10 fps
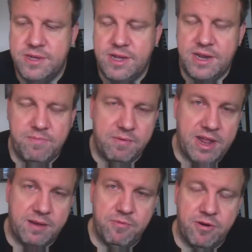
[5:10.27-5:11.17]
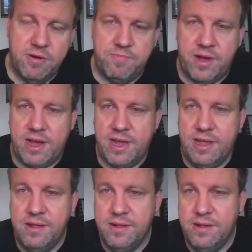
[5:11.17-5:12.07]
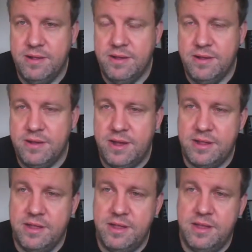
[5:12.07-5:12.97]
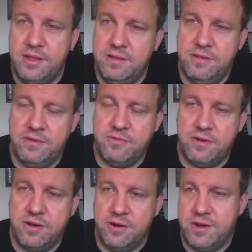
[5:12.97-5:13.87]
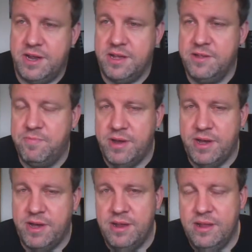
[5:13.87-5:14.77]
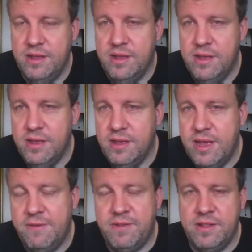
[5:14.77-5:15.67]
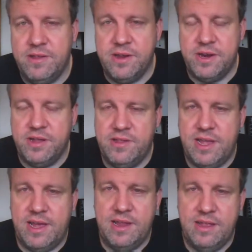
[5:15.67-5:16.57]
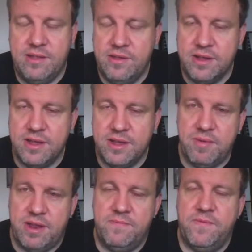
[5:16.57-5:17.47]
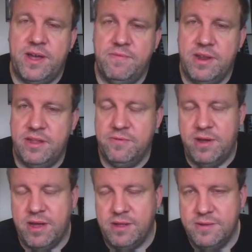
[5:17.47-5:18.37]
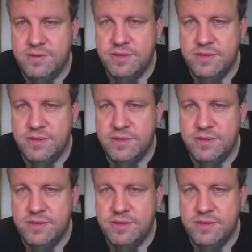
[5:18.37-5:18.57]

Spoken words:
And they've been getting murdered by not only the drug cartels, but evidence suggests that it's the government involved in it as well.